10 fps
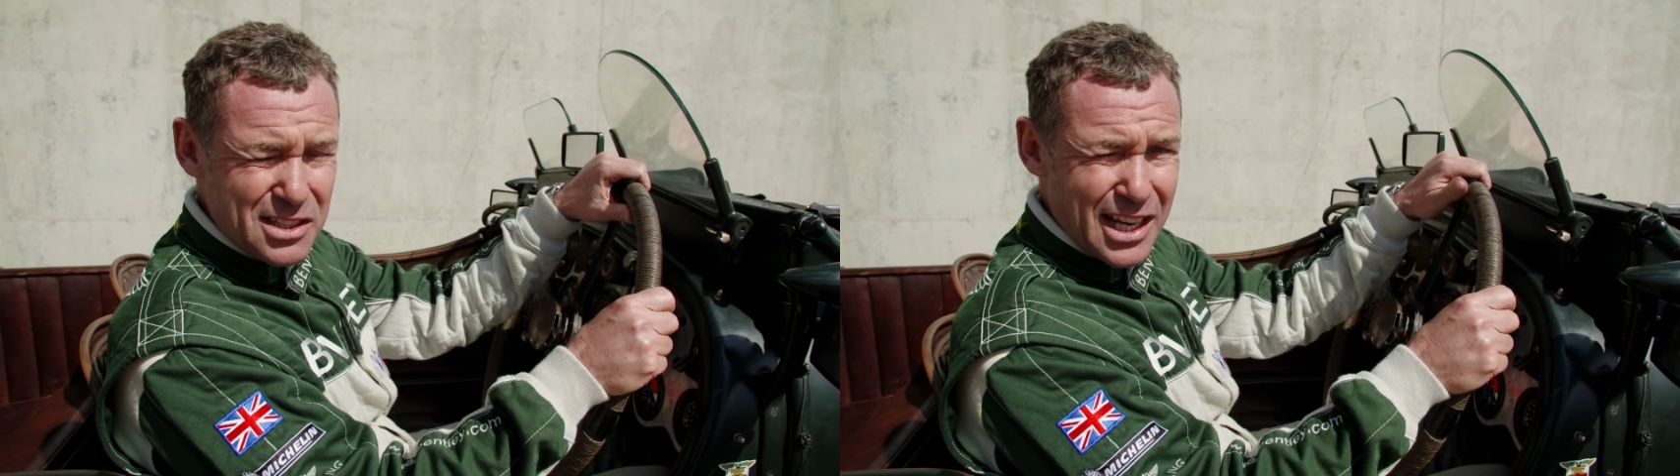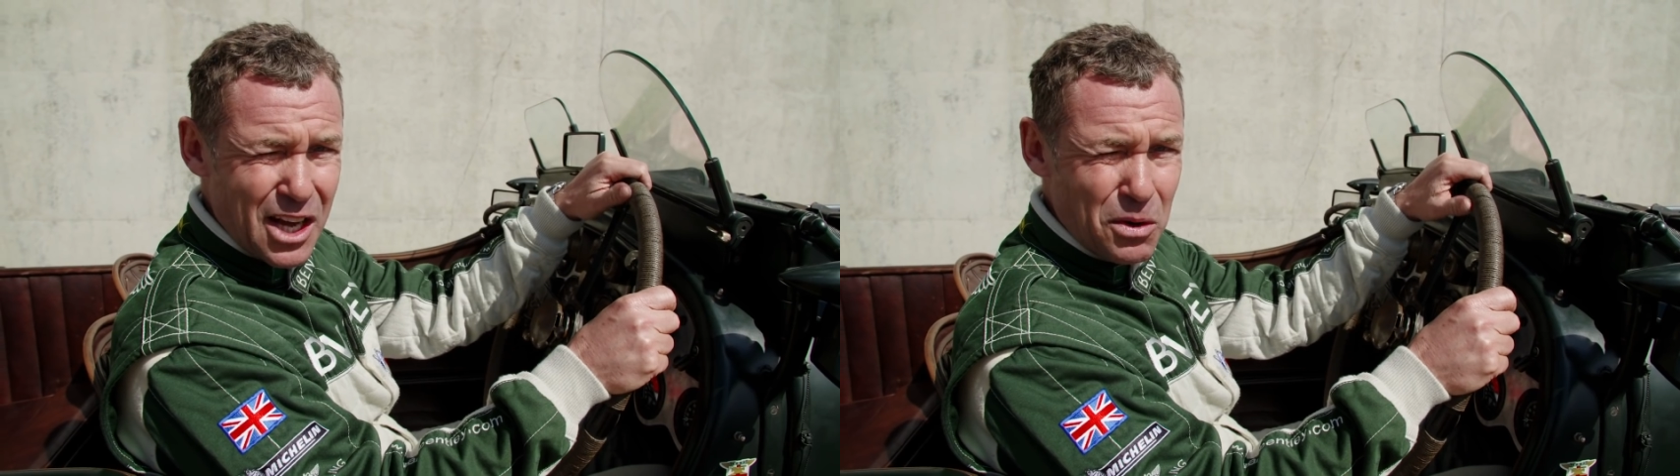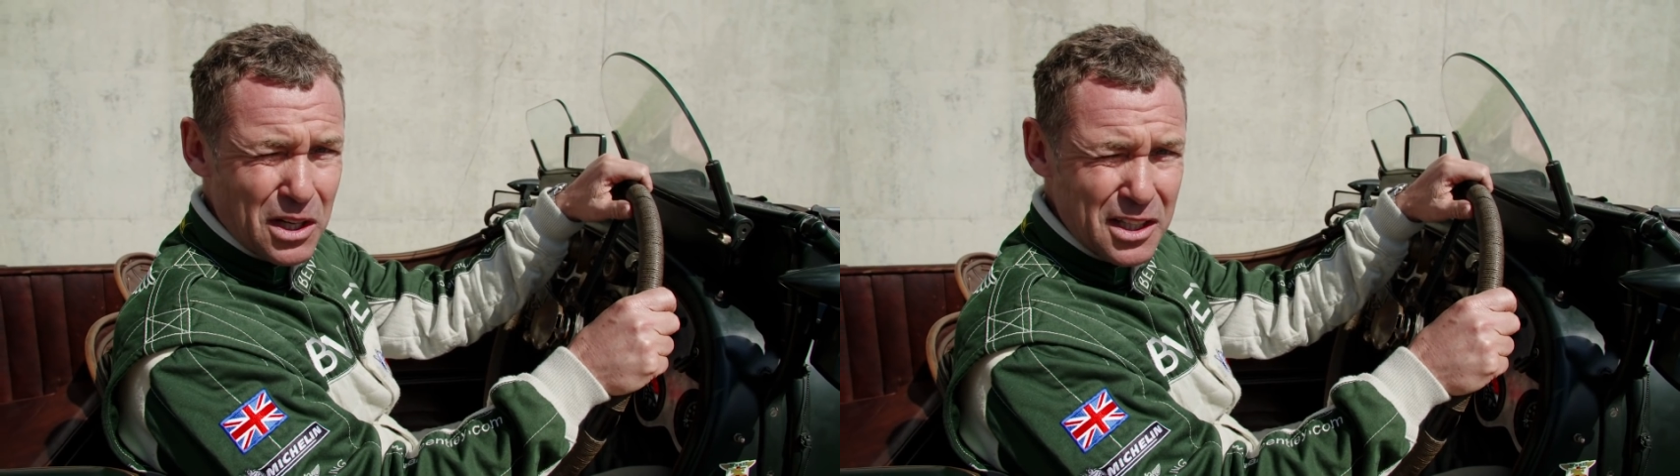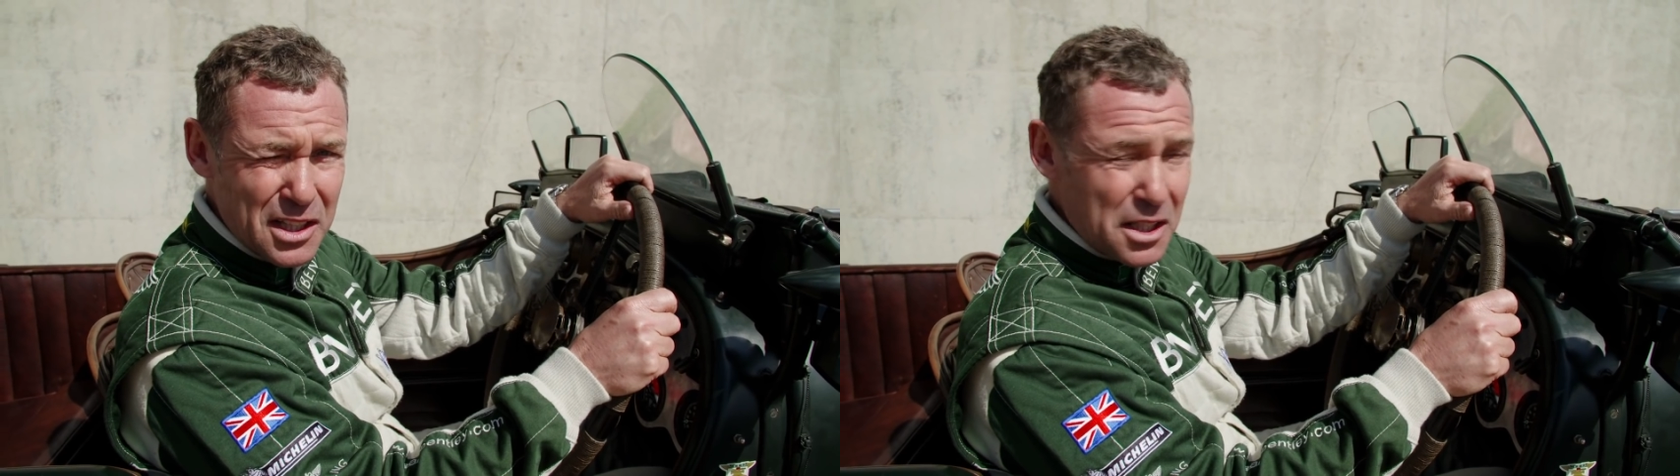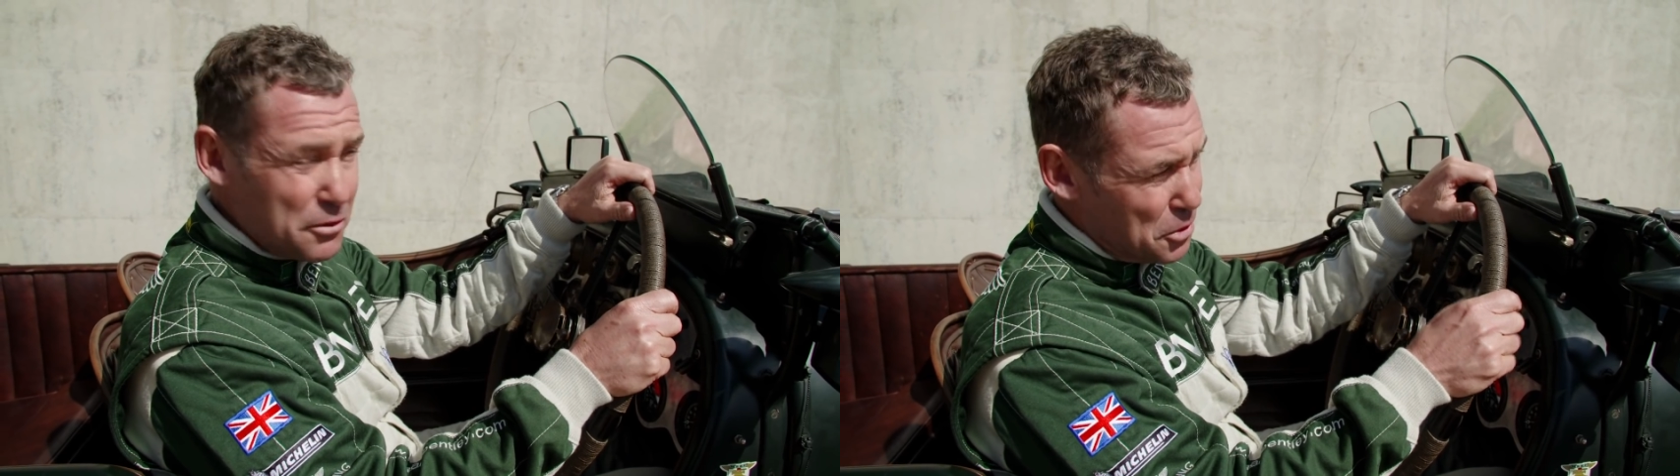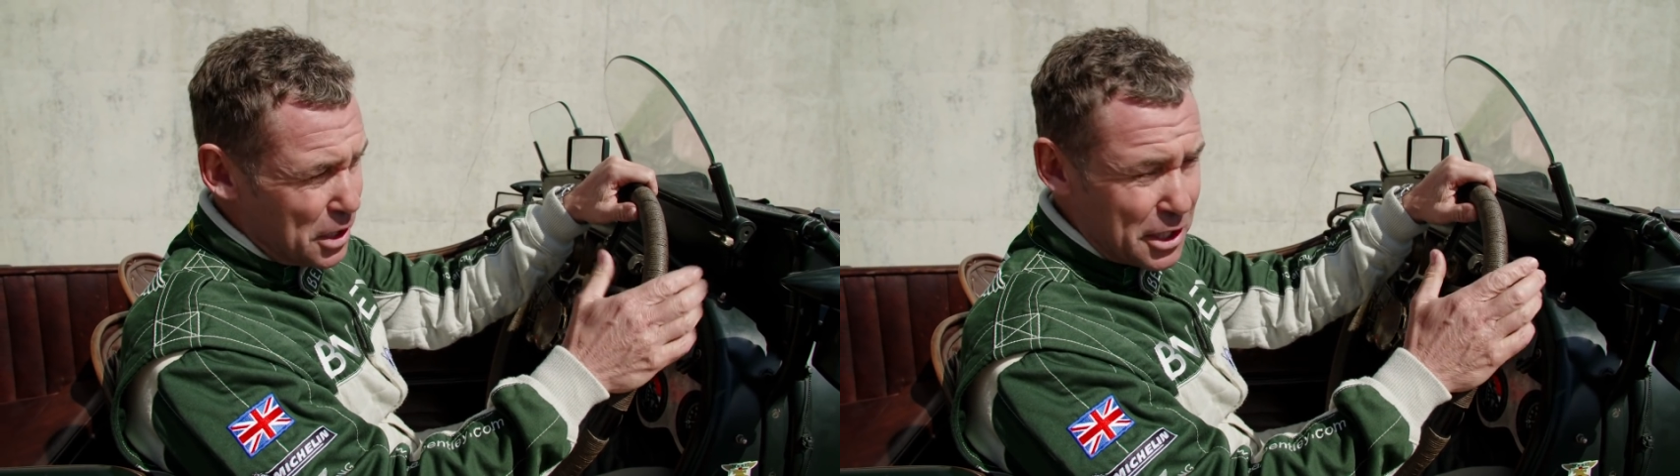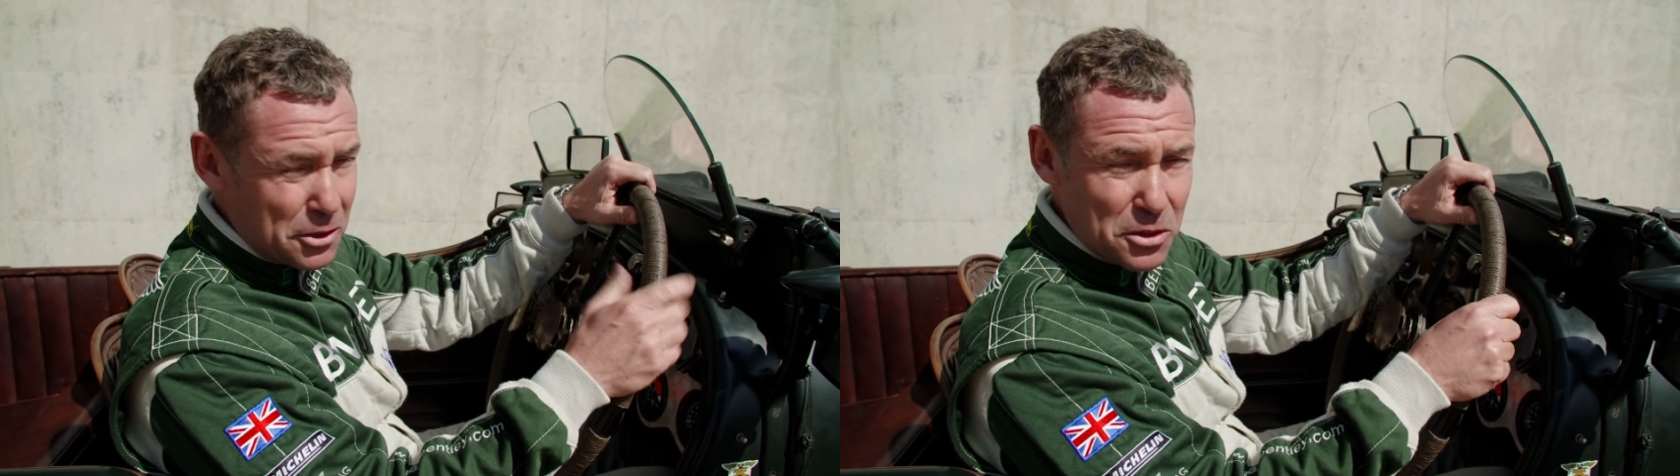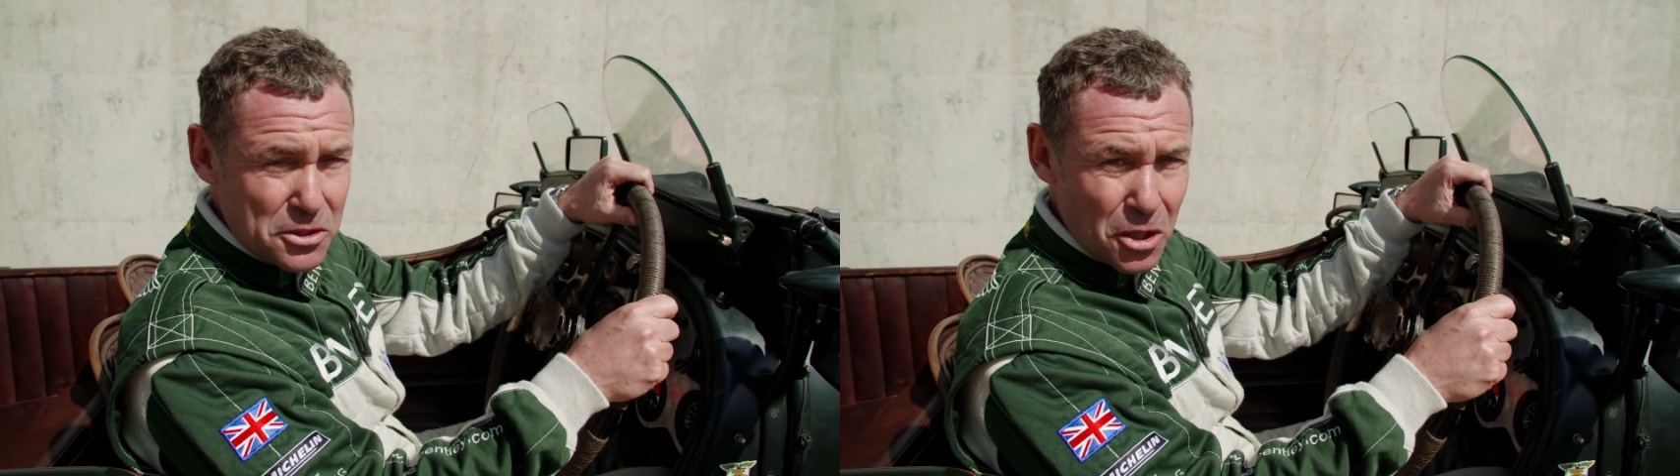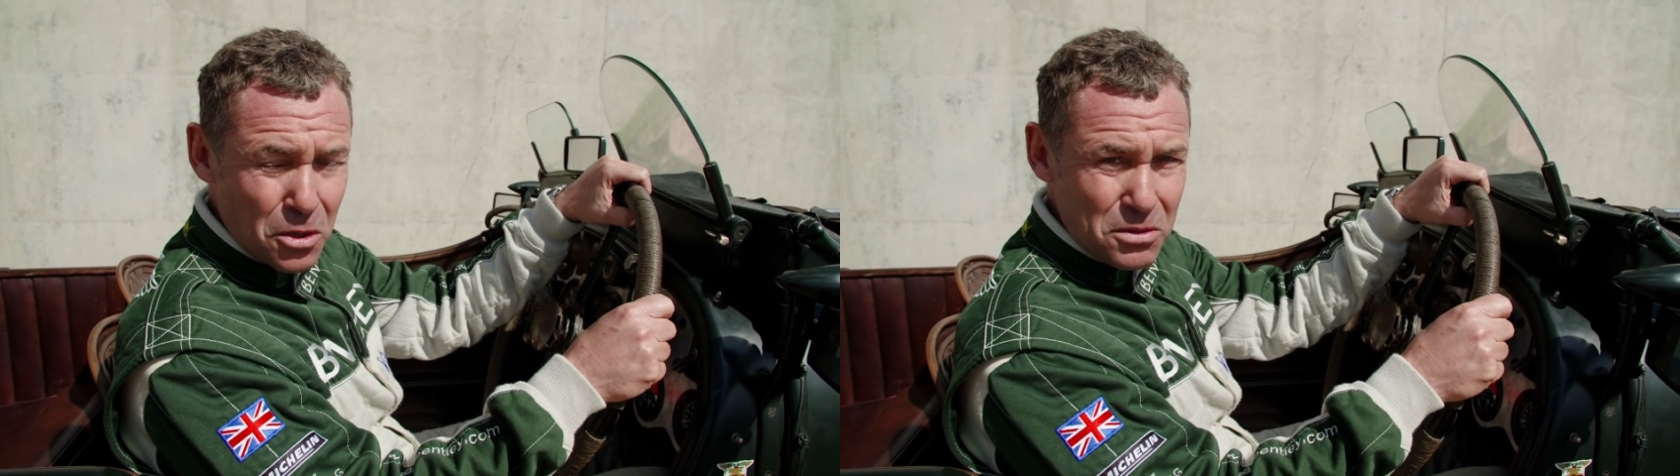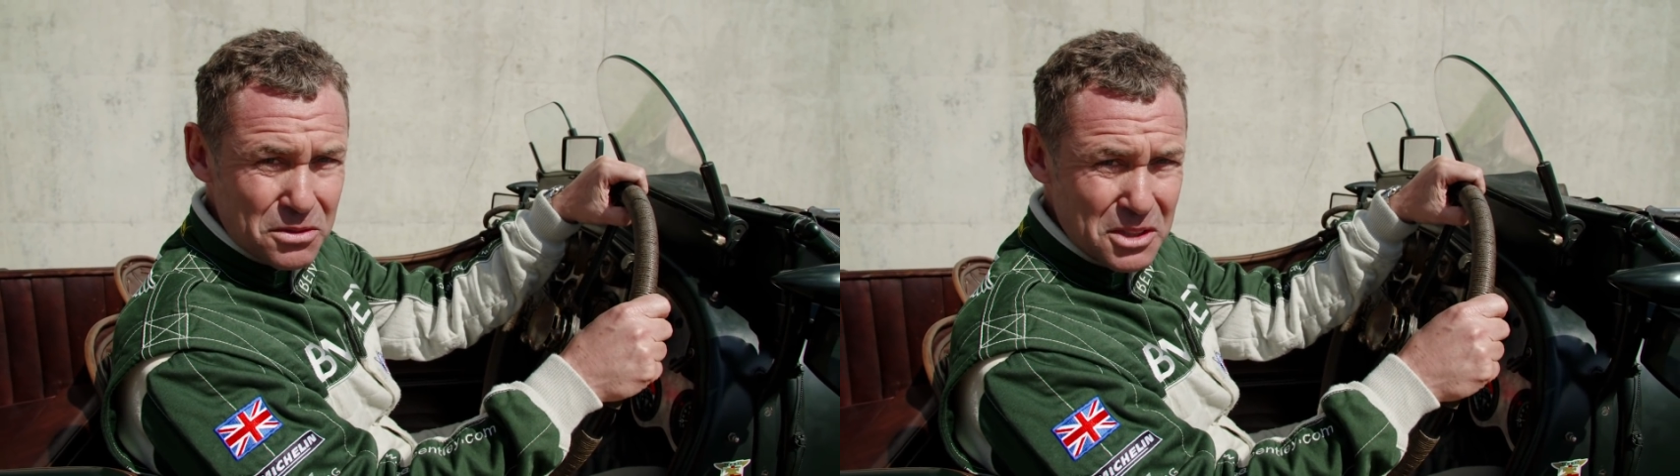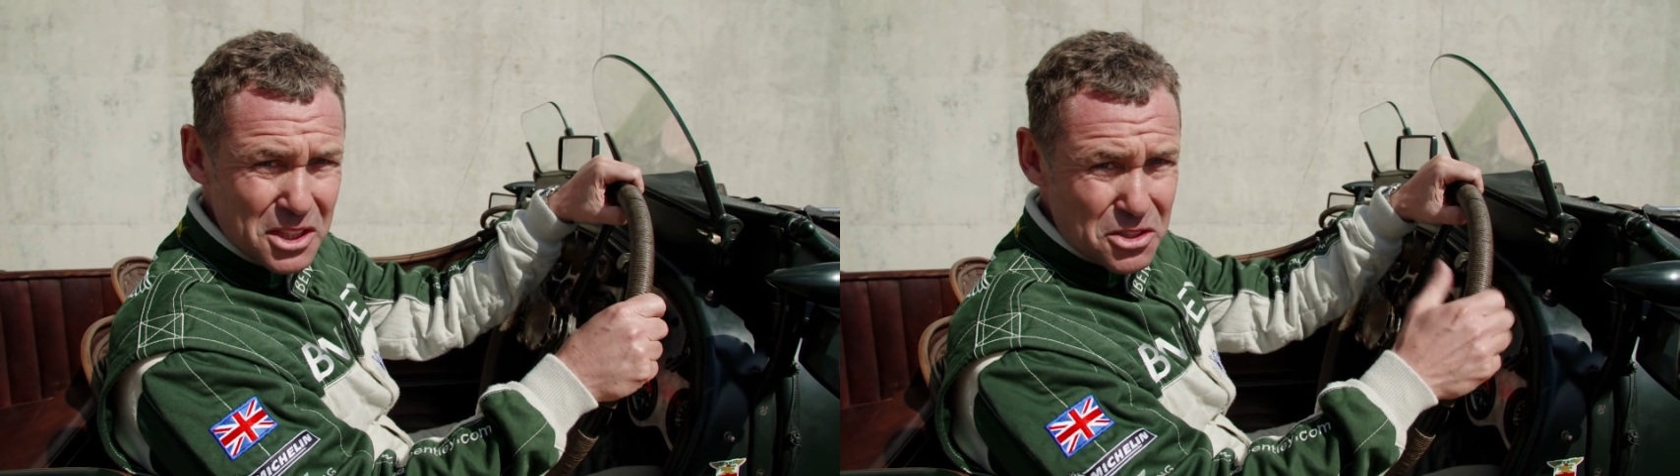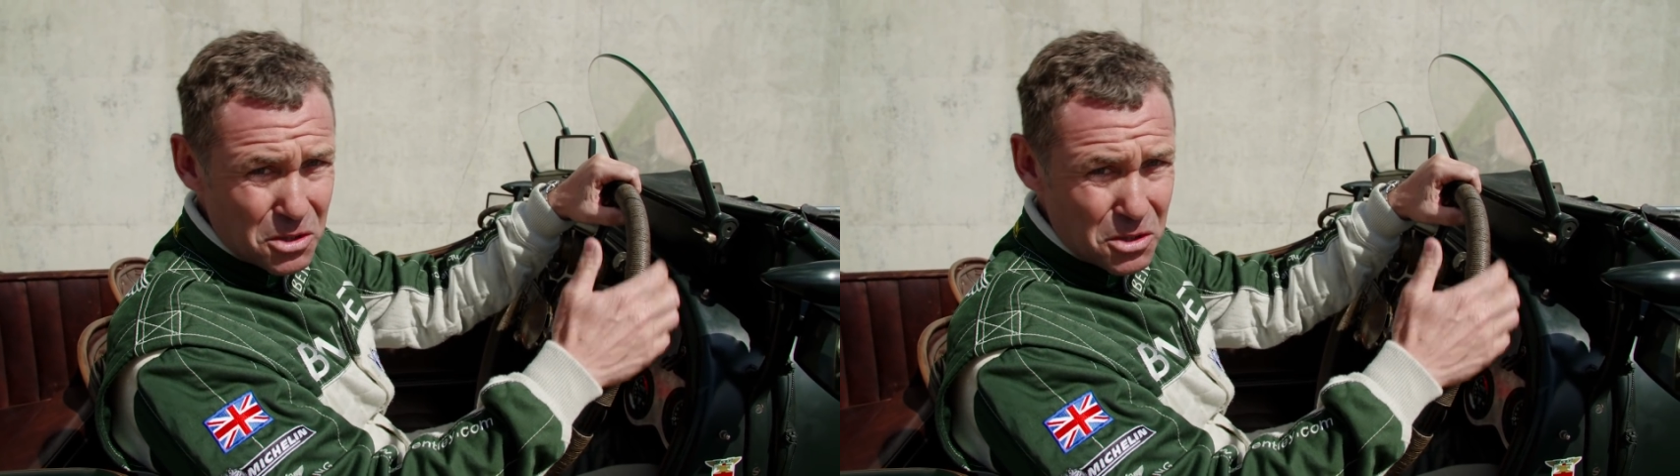an hour if you get a good tow. So